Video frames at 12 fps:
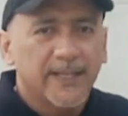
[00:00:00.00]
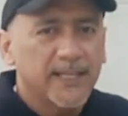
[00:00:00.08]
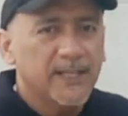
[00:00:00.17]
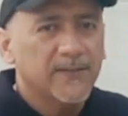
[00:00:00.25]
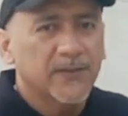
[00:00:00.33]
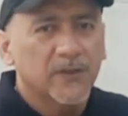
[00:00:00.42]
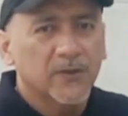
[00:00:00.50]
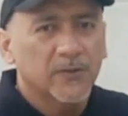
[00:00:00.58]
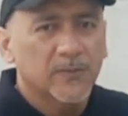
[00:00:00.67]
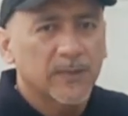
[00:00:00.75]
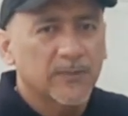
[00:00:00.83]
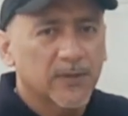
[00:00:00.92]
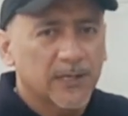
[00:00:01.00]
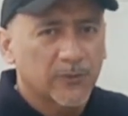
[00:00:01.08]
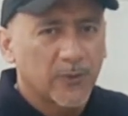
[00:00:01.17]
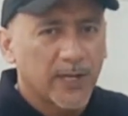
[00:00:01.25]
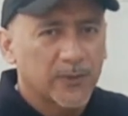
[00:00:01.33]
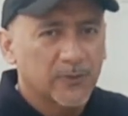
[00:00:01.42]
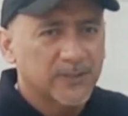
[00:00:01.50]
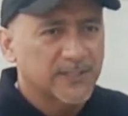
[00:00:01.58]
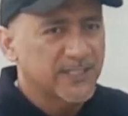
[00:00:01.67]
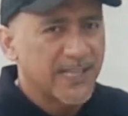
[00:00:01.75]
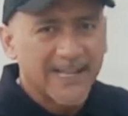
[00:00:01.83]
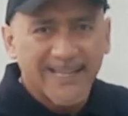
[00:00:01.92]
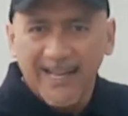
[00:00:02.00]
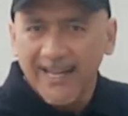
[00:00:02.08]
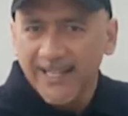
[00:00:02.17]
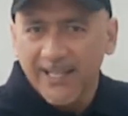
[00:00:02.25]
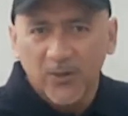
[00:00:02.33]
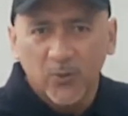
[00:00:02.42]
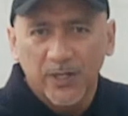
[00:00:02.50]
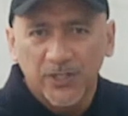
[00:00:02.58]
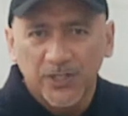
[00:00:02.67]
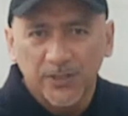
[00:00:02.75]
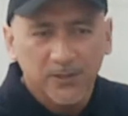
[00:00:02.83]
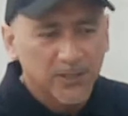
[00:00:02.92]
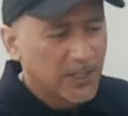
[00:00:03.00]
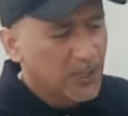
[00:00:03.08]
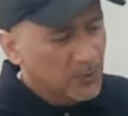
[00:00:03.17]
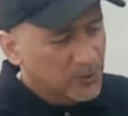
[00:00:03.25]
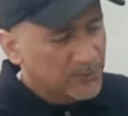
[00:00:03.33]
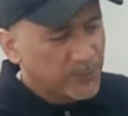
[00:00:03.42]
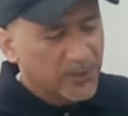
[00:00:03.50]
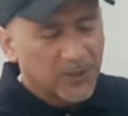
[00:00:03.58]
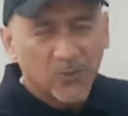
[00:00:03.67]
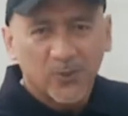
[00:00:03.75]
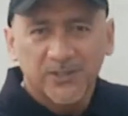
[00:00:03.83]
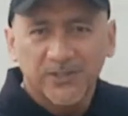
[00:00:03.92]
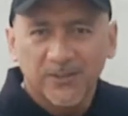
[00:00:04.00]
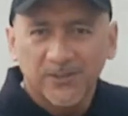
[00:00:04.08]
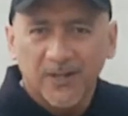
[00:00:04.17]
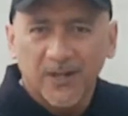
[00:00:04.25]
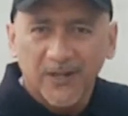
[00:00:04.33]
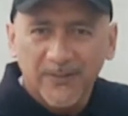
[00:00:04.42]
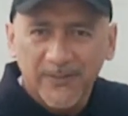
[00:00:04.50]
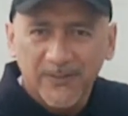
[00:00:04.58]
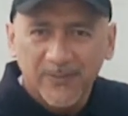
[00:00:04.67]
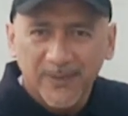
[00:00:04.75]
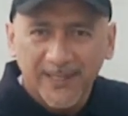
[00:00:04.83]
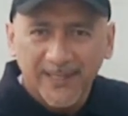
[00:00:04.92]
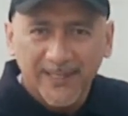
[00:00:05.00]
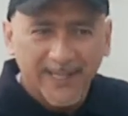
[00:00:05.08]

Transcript: even though the people that I ride with said, you gotta get a windshield, was putting a windshield on this bike.